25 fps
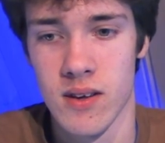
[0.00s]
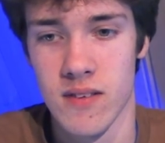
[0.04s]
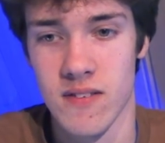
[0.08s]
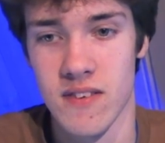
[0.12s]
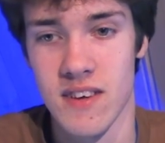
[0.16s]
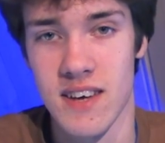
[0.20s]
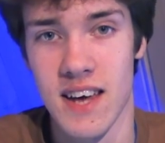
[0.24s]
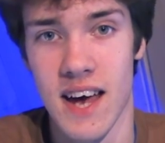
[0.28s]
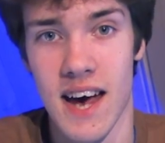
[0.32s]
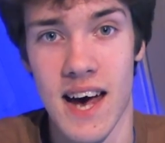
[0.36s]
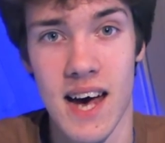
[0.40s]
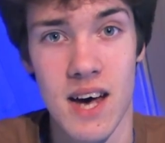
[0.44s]

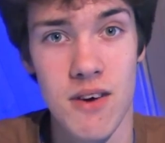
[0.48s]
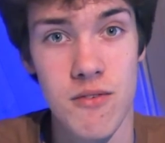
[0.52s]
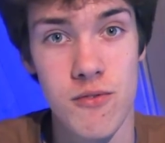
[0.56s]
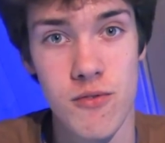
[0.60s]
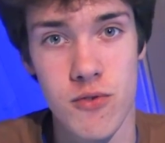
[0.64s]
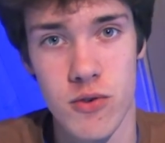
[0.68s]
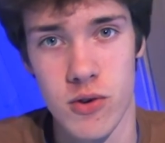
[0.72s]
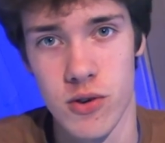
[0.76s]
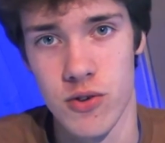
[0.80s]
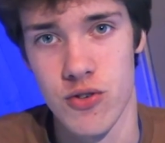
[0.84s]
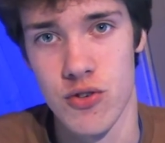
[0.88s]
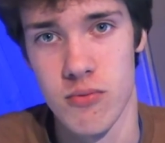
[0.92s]
the
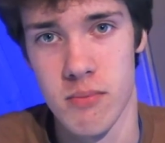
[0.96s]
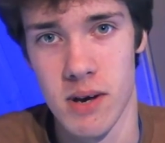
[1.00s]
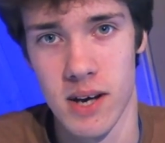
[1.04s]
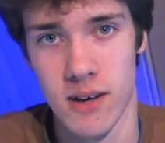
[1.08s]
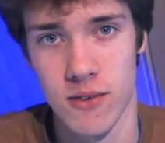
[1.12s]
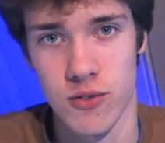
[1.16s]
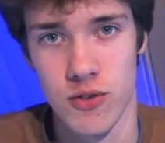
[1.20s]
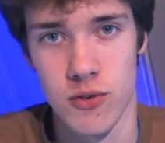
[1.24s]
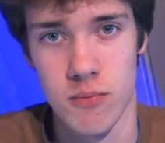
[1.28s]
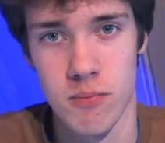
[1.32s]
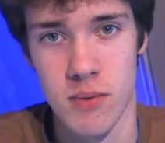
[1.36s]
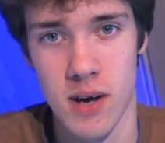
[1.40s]
average
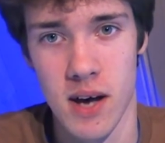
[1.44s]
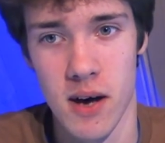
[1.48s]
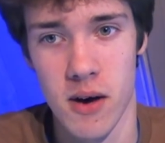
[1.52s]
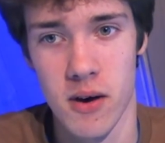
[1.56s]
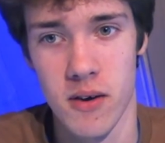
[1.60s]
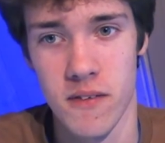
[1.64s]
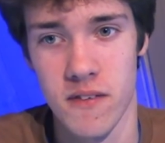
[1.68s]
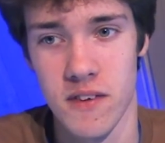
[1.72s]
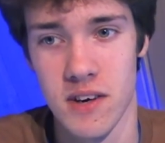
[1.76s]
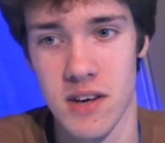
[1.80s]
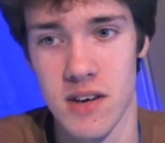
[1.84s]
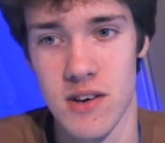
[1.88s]
amount of
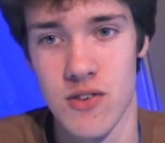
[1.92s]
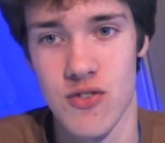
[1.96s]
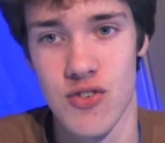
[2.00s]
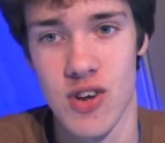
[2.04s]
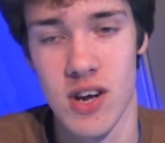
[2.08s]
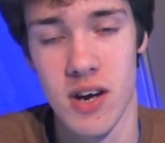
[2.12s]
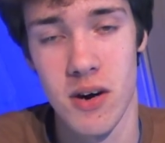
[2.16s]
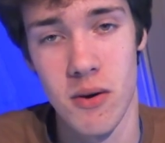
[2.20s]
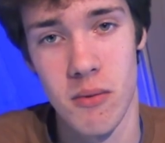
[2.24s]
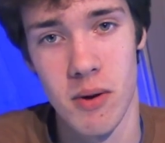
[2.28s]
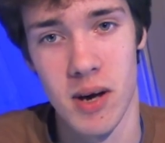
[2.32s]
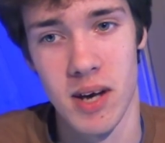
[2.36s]
power that it
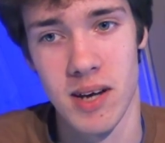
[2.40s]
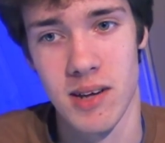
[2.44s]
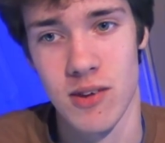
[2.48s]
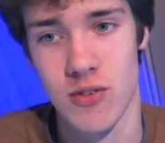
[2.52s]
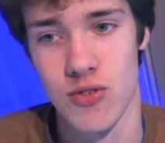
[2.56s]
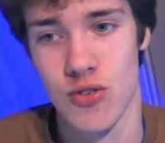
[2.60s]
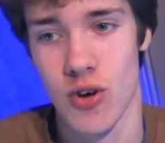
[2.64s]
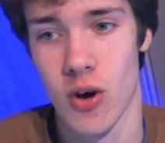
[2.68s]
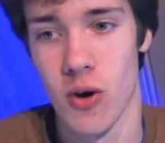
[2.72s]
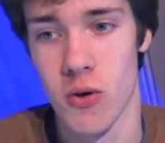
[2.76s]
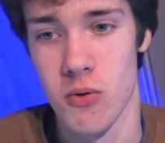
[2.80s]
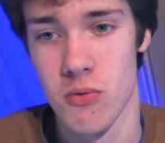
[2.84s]

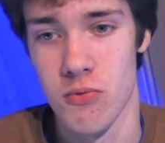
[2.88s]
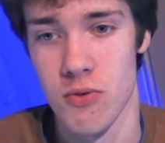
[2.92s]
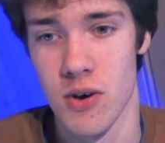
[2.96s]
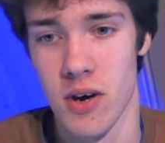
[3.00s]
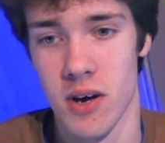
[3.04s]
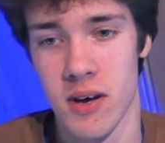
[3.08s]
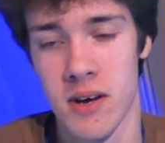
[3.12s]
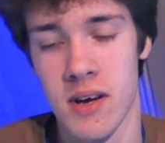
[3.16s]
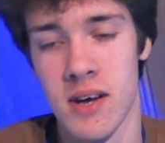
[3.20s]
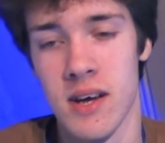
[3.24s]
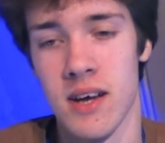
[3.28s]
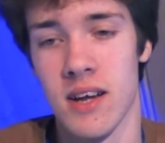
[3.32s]
generates
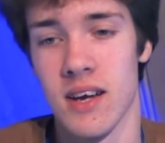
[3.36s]
over,